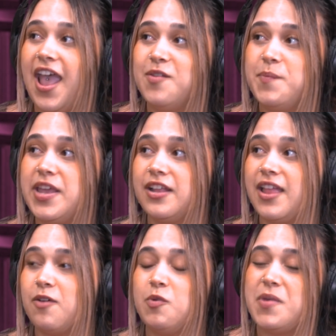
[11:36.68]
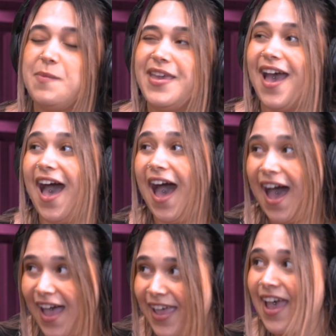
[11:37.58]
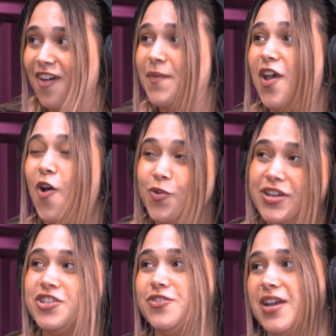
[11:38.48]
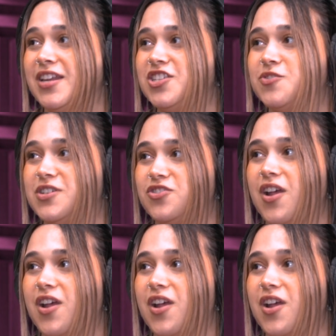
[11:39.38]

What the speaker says: and being like, well, maybe I have my own issues I need to address.